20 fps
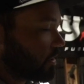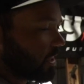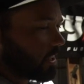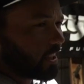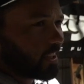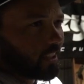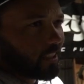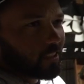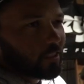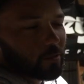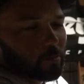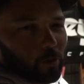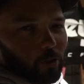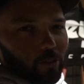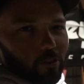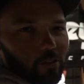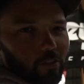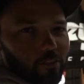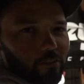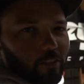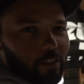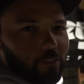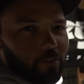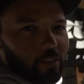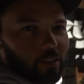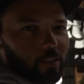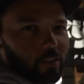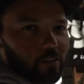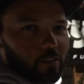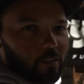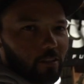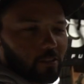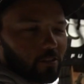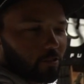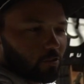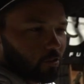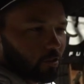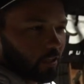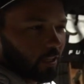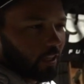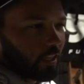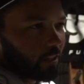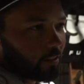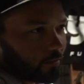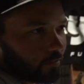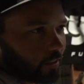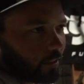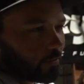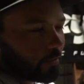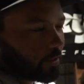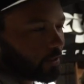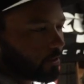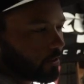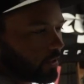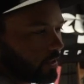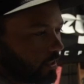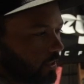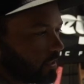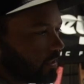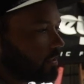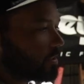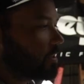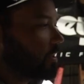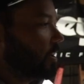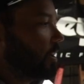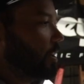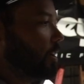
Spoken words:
I think it is smaller than a 5 liter because the truck had a 5 liter in it,